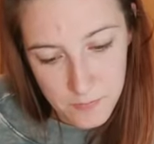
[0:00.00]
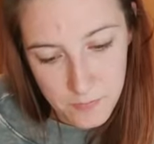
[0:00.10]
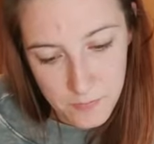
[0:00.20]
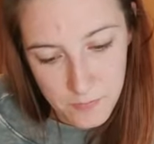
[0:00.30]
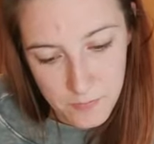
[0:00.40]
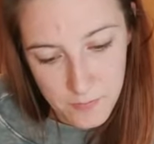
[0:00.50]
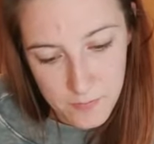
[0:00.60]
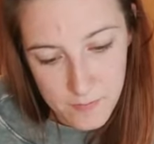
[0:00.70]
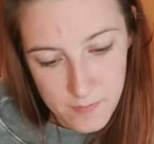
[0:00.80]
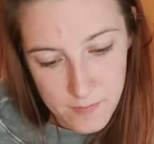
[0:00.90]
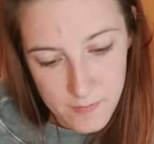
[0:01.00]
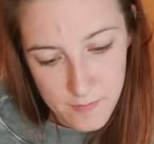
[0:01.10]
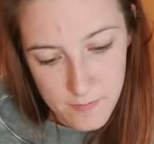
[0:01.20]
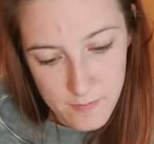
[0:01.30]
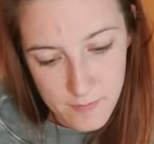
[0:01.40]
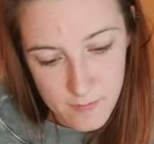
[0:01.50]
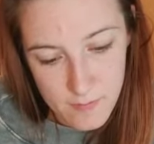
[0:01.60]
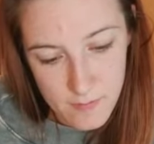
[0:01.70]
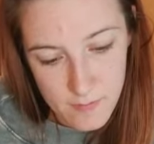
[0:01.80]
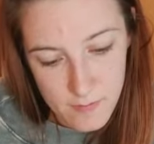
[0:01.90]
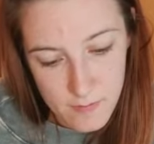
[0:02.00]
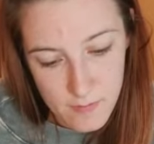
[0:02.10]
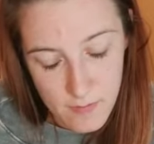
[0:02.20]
[no speech]